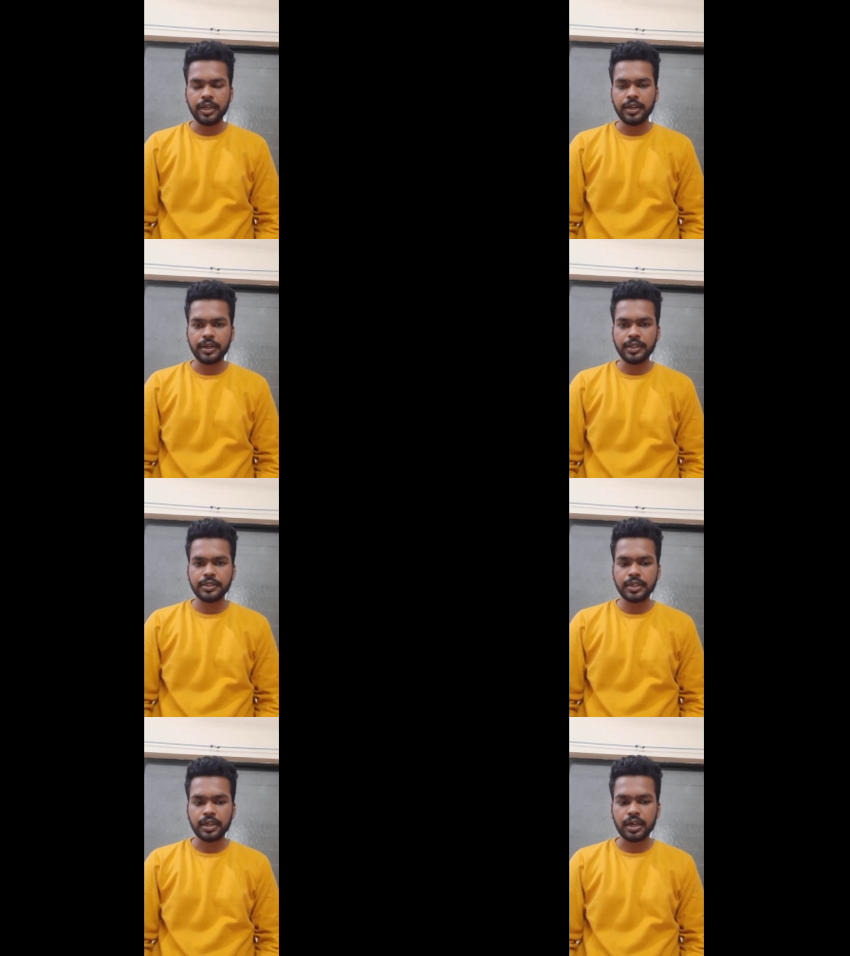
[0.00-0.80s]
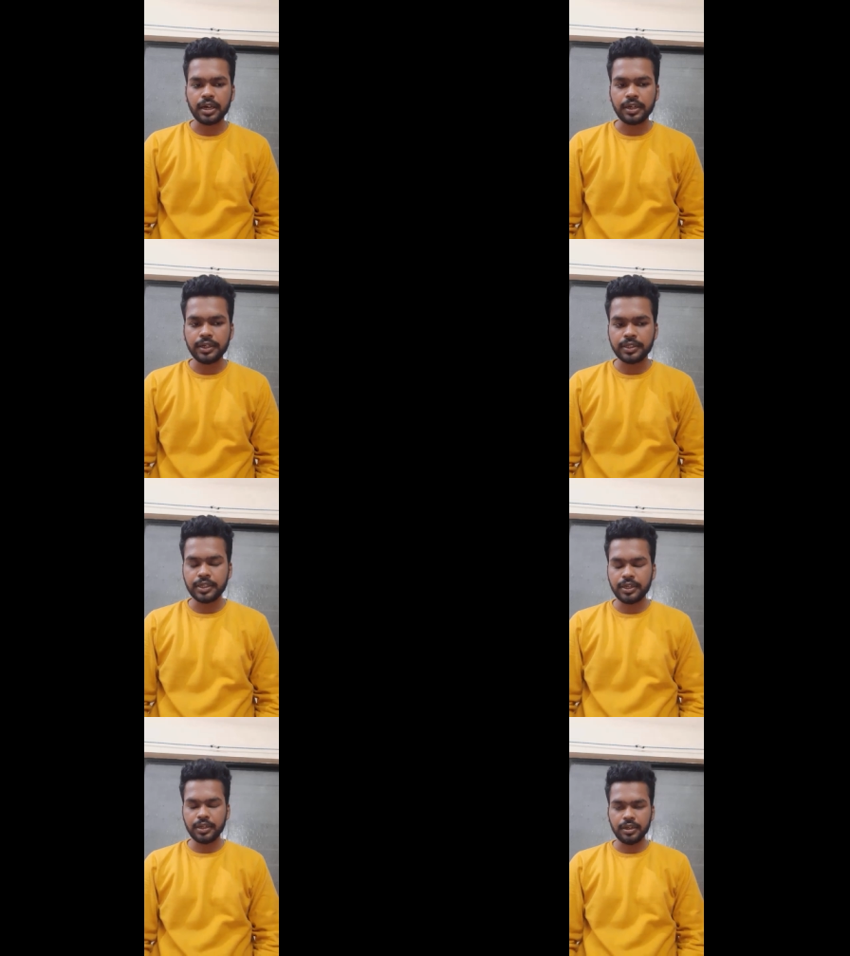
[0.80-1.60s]
It
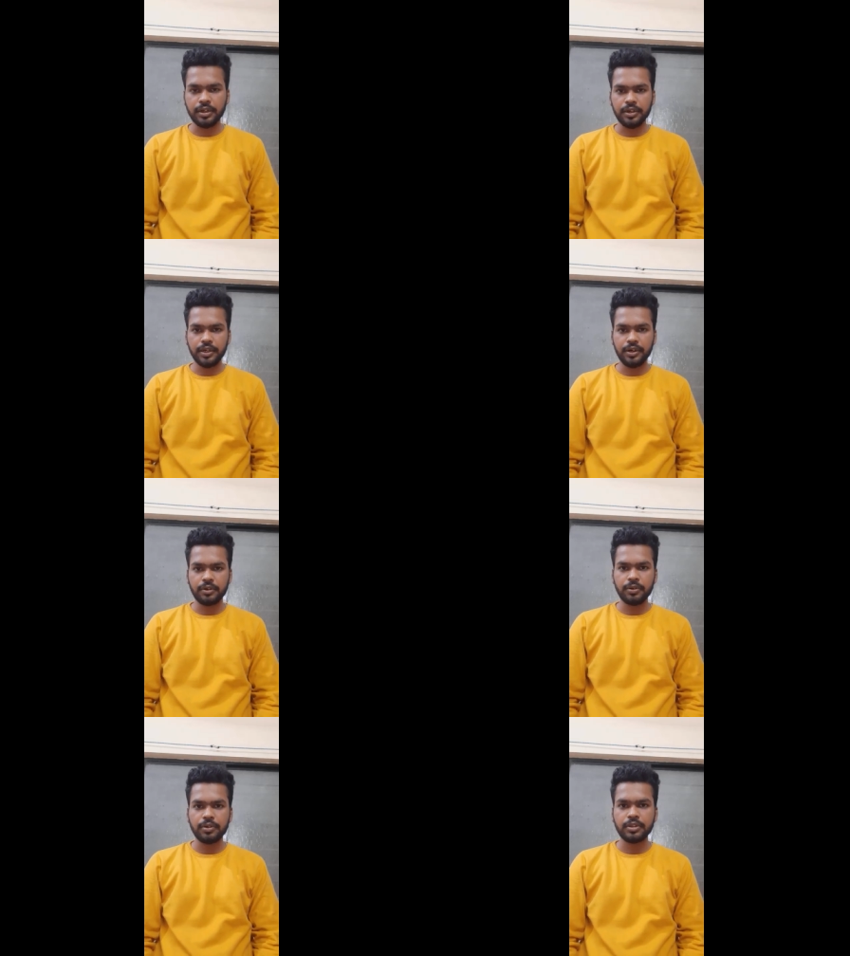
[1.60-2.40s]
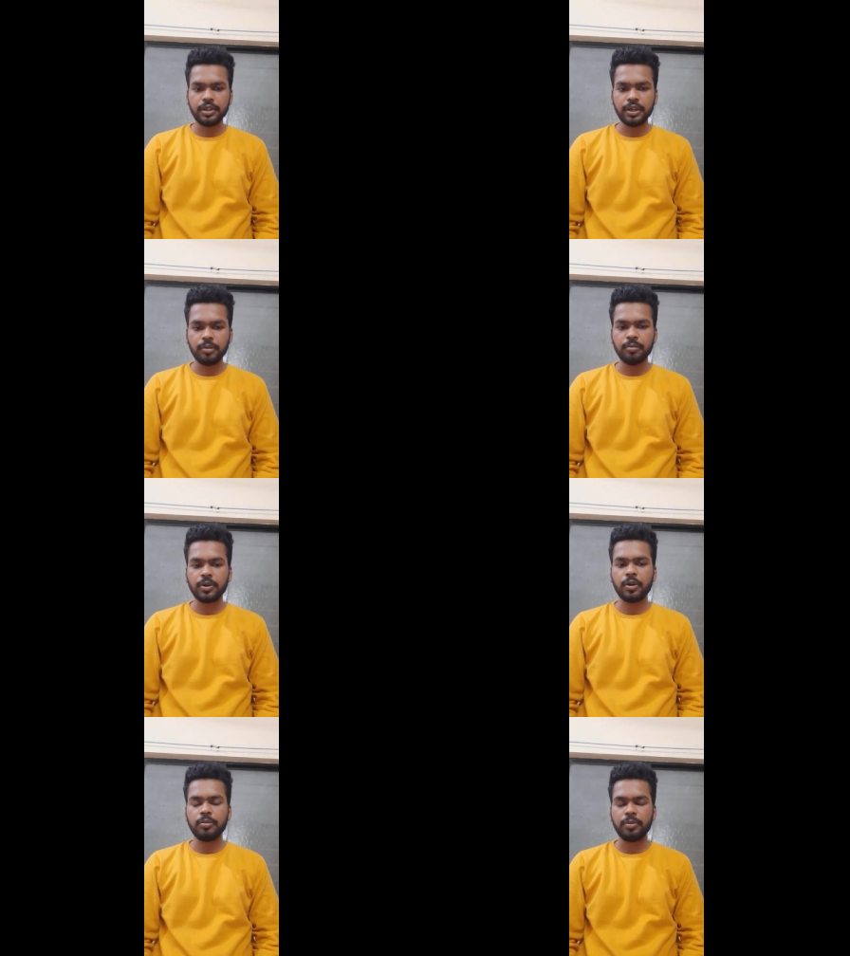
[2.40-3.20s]
includes in the number
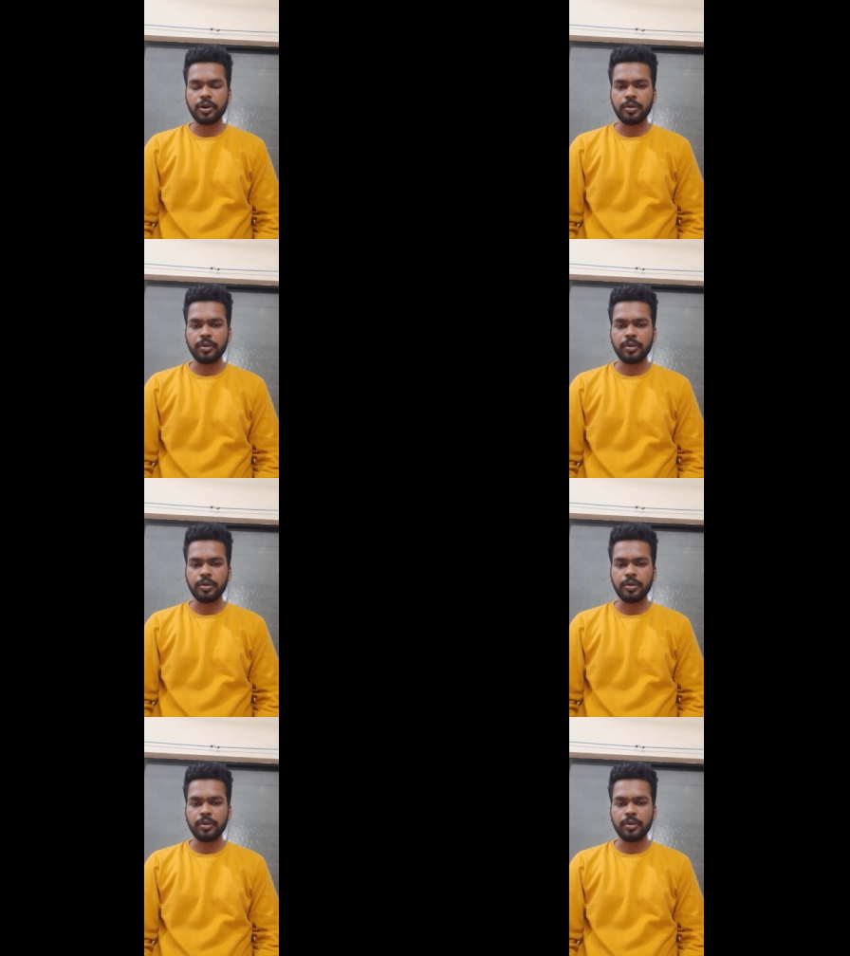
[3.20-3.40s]
of